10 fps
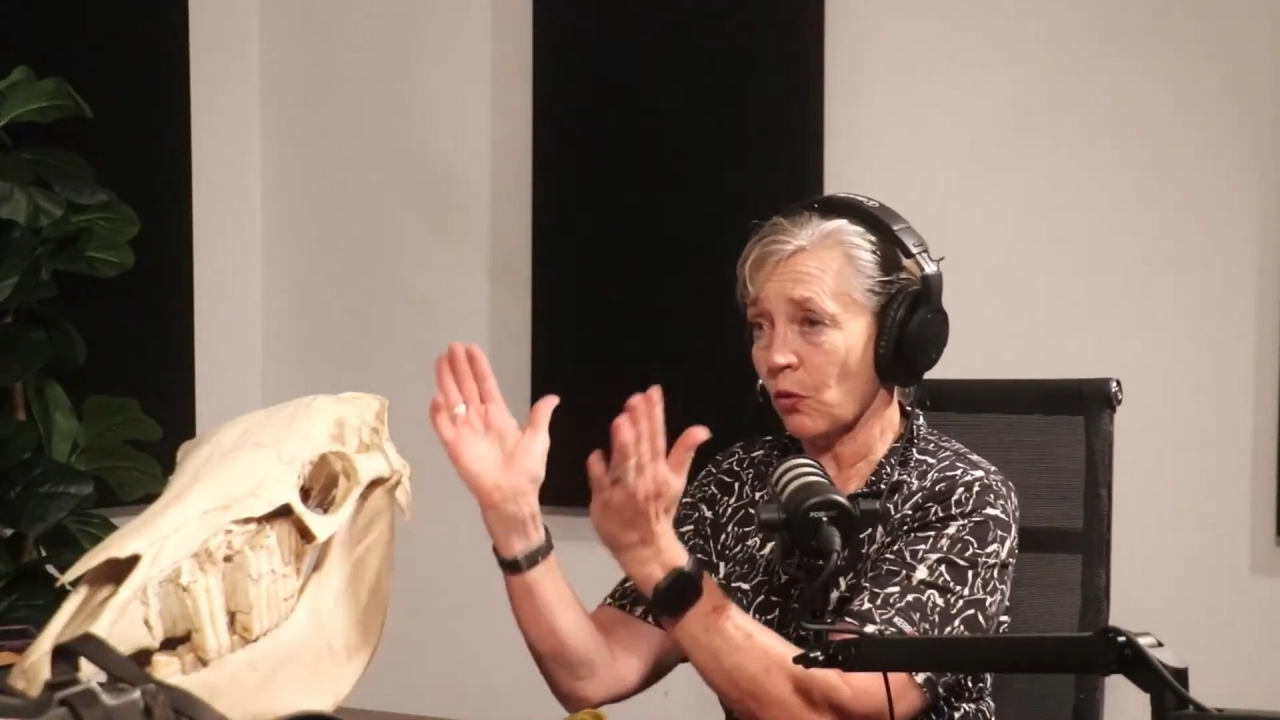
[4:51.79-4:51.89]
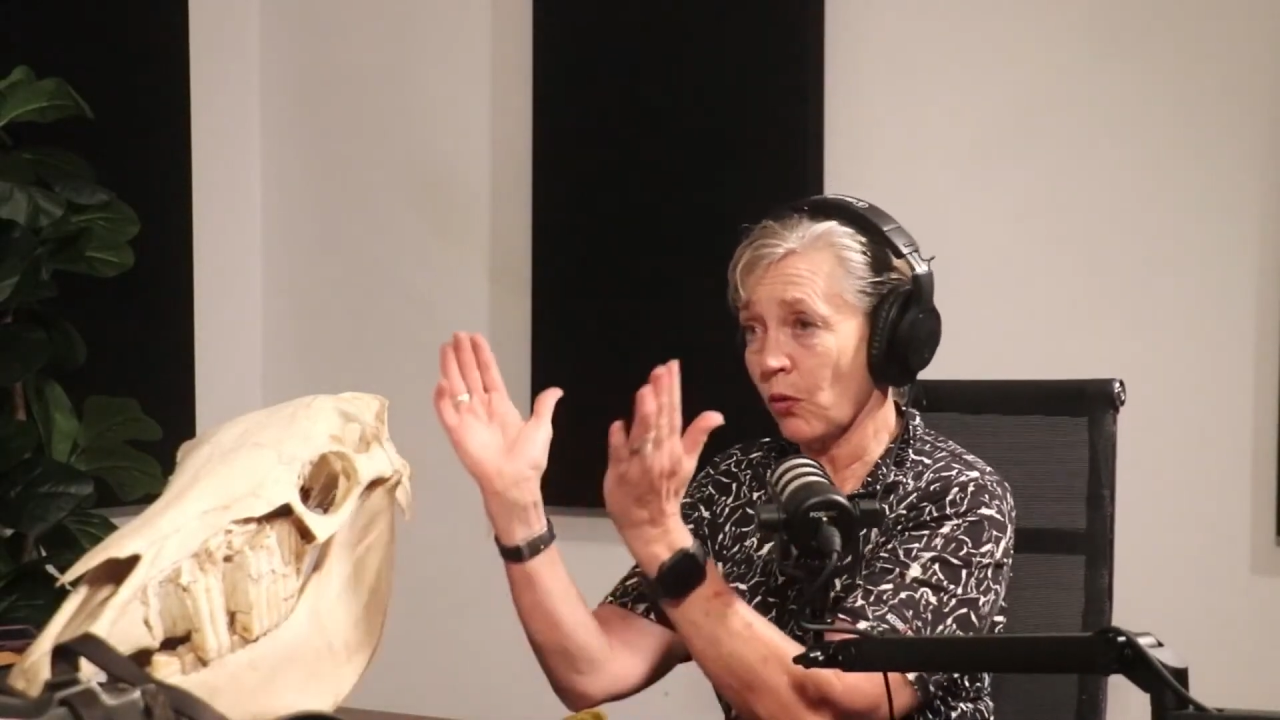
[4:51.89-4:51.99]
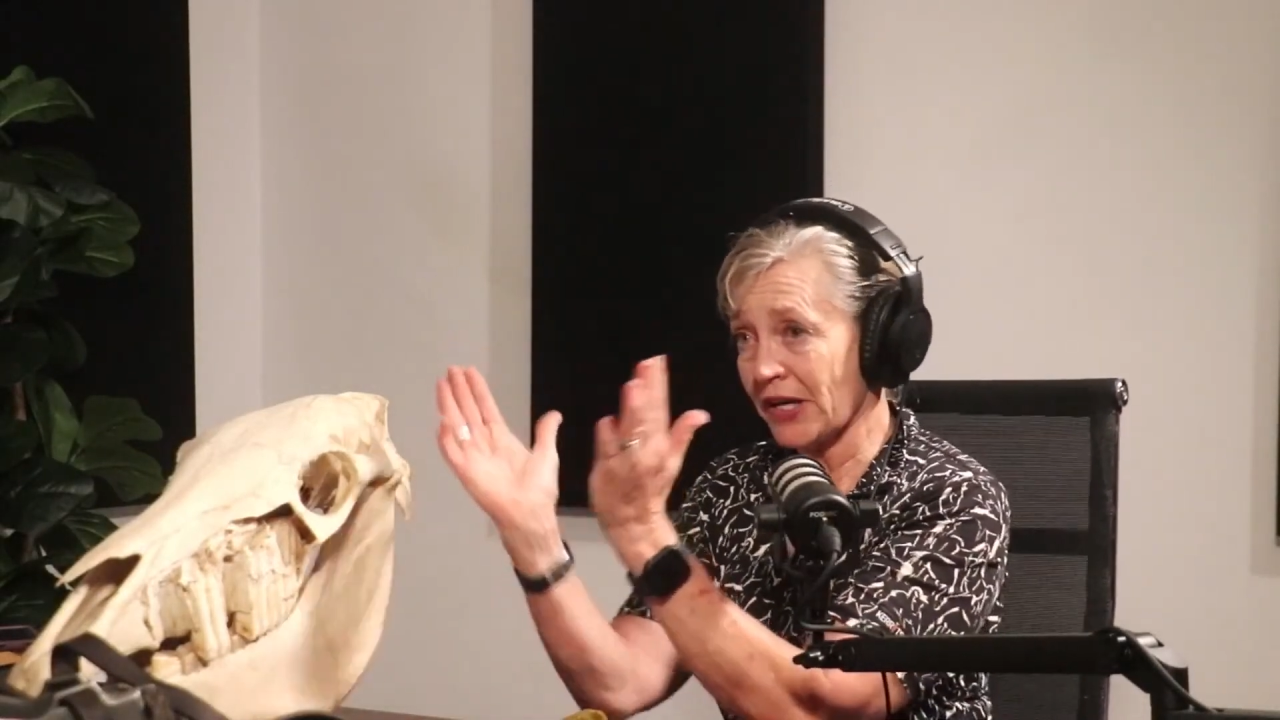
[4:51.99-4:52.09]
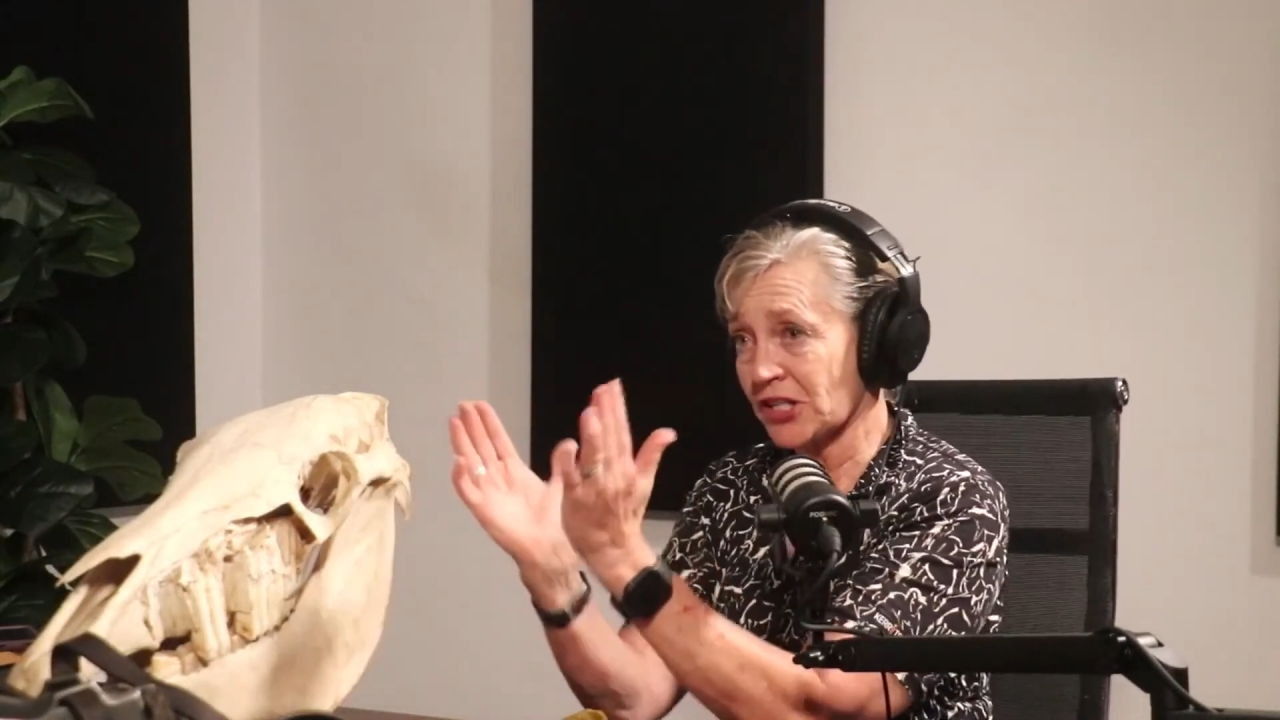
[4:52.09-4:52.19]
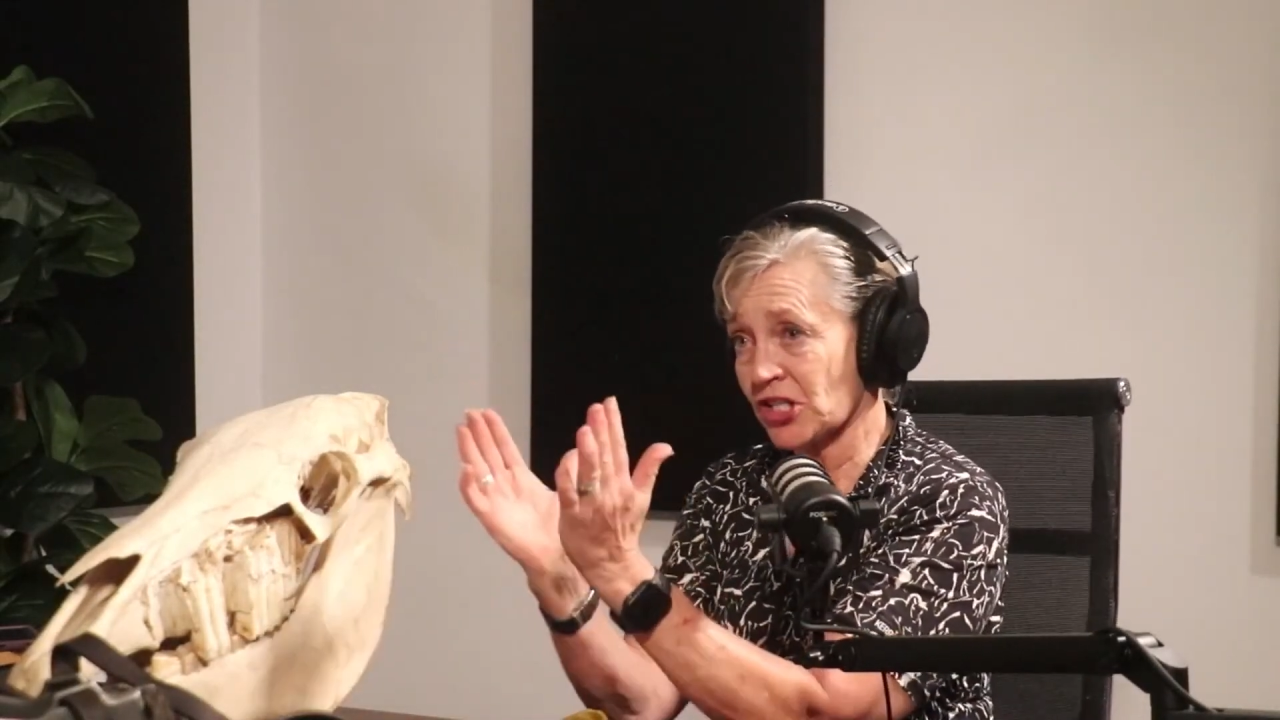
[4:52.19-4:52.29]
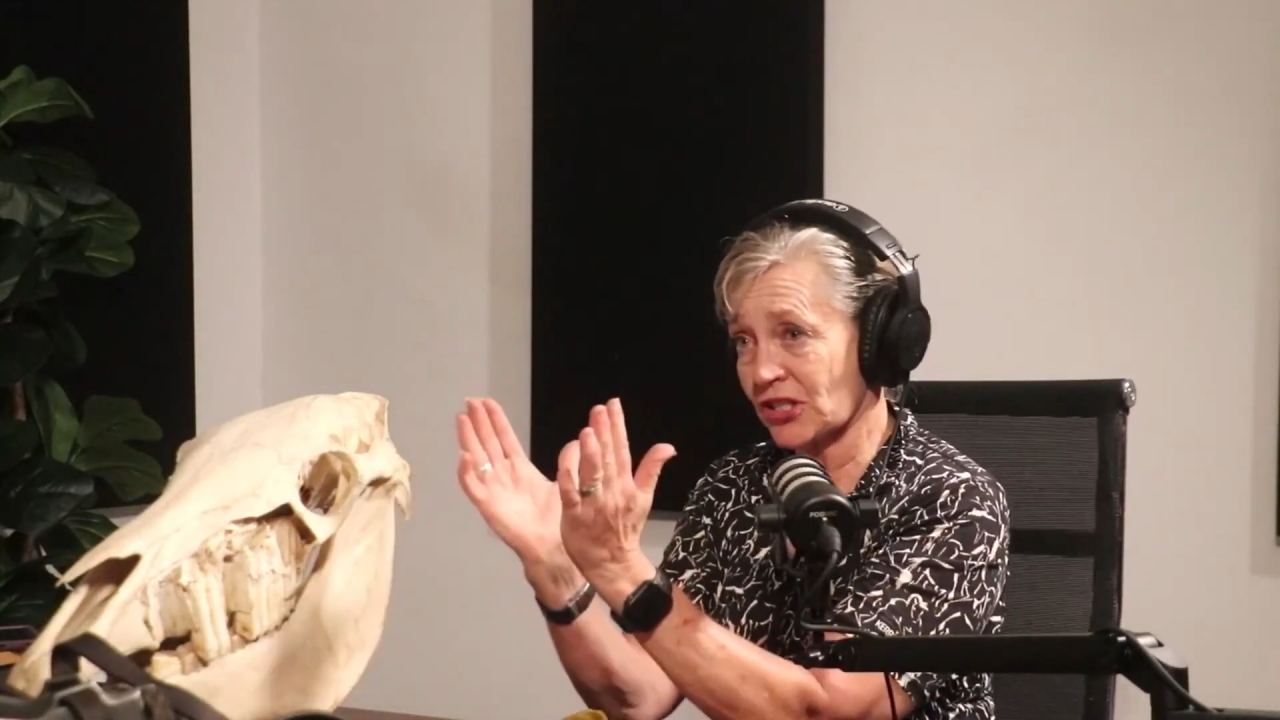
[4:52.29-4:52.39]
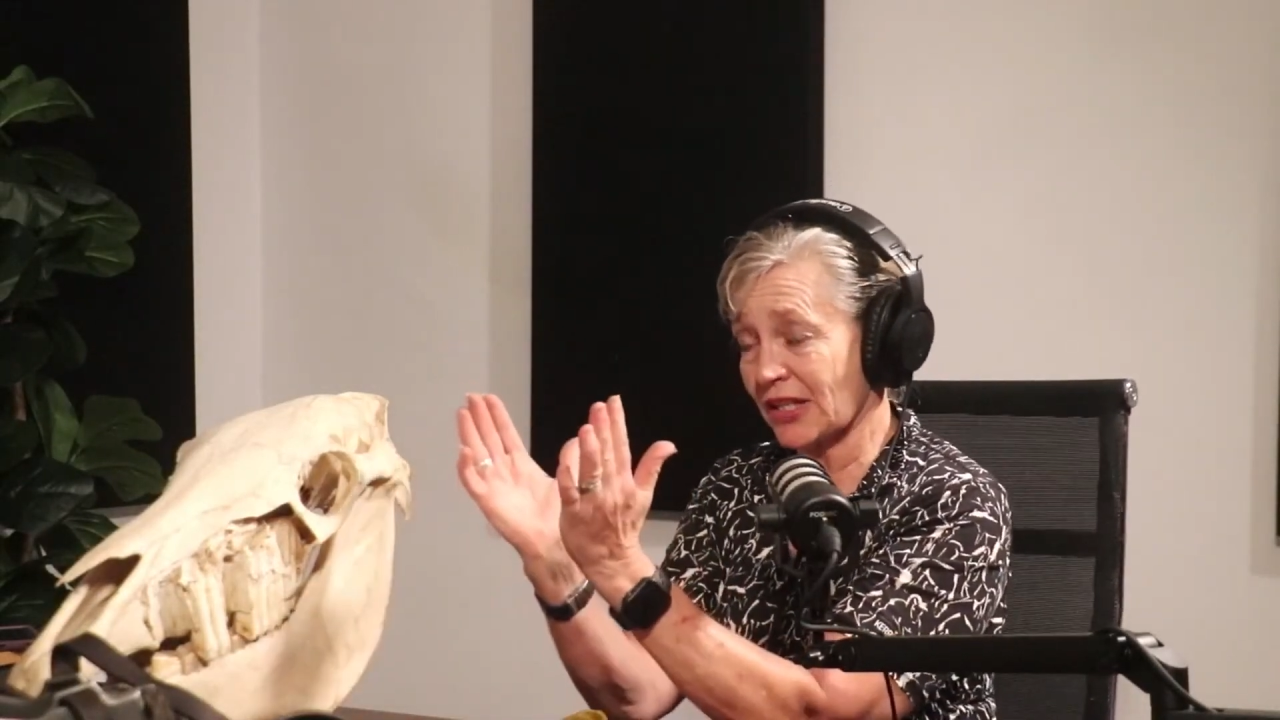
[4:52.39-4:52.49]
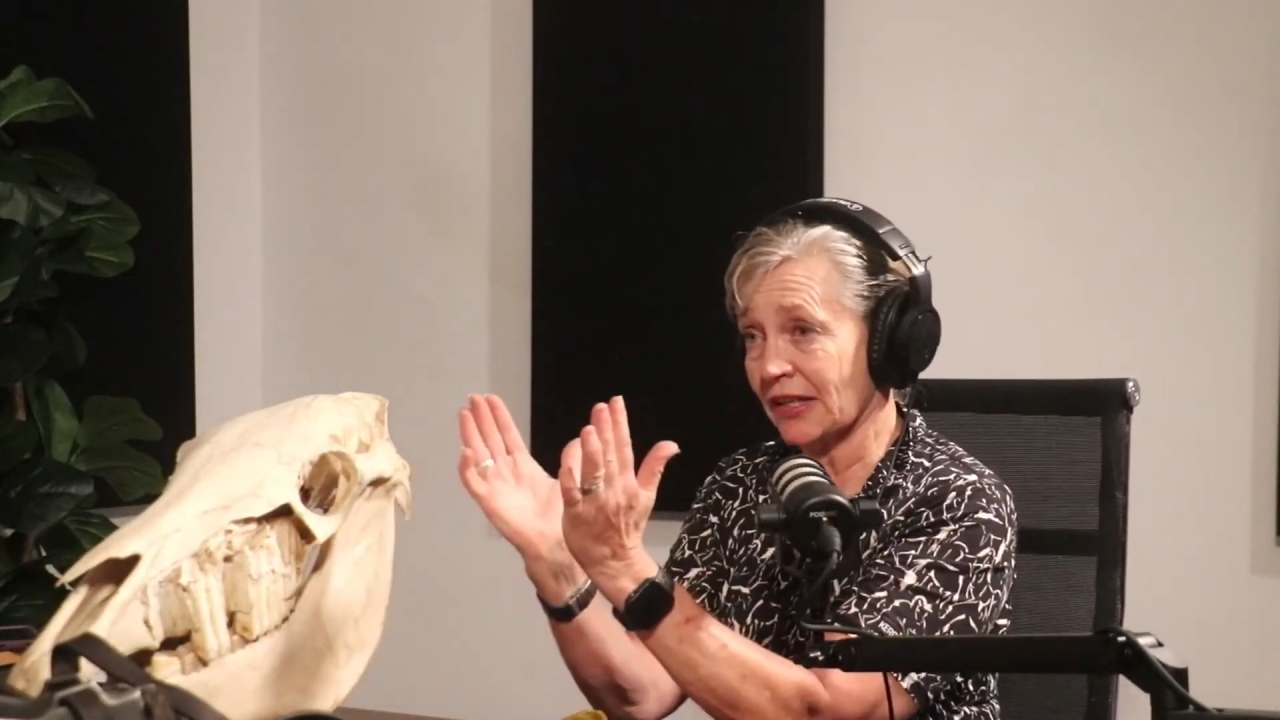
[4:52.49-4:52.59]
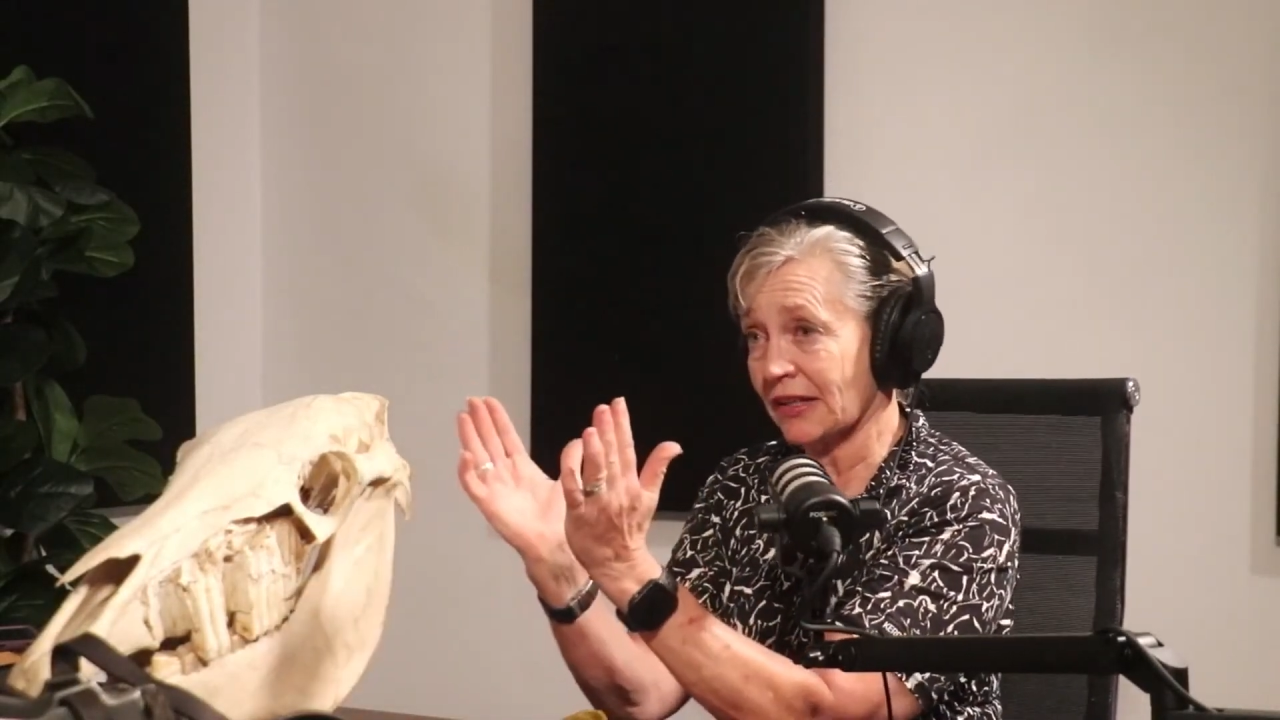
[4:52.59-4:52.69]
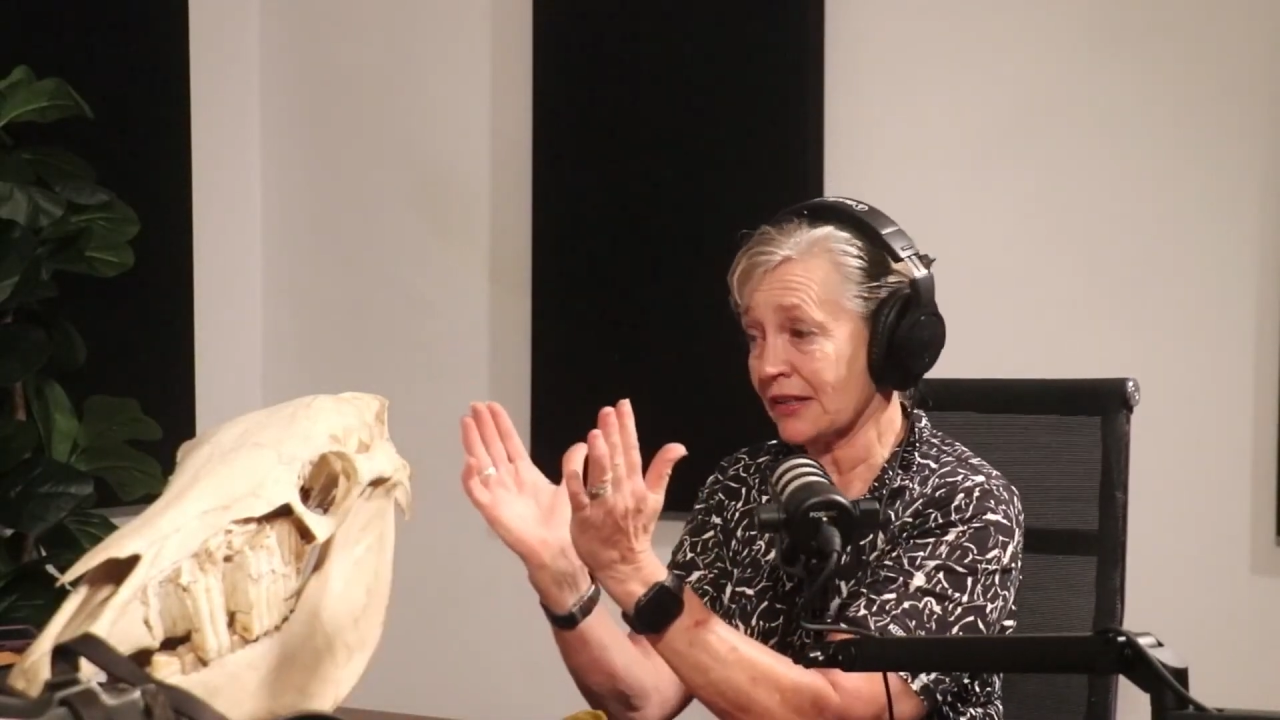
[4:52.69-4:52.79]
wedged
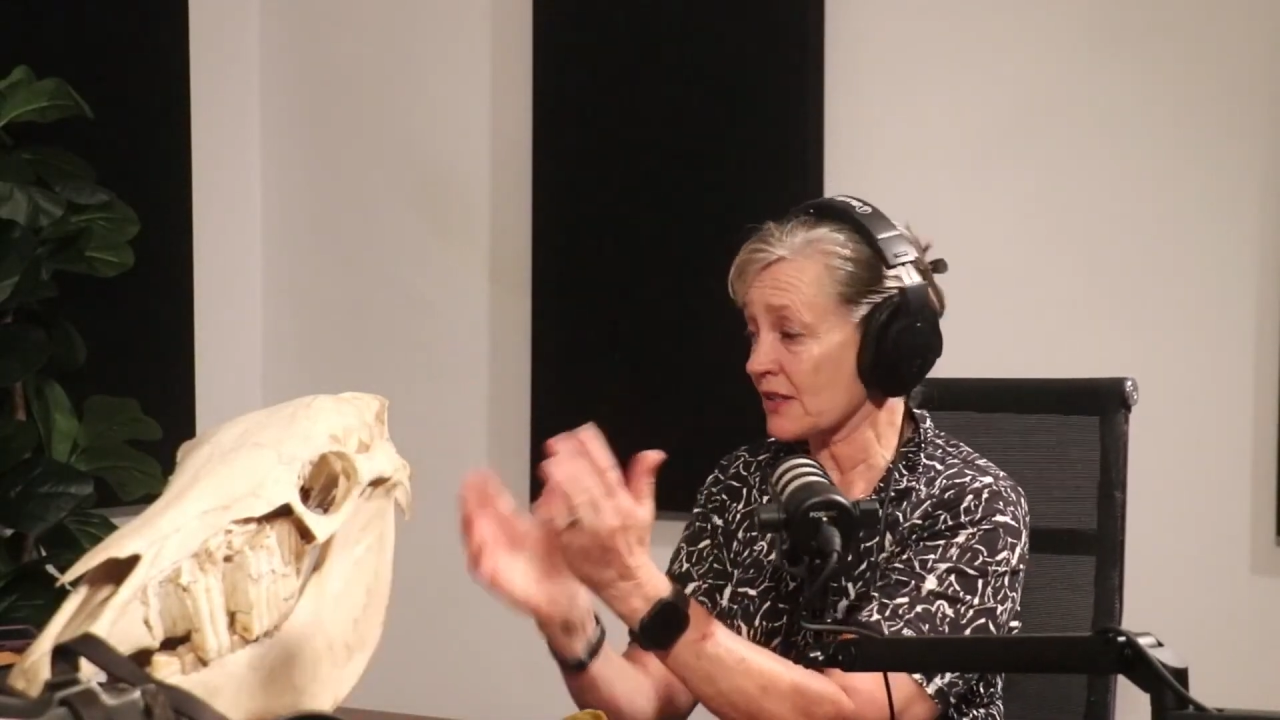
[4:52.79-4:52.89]
in.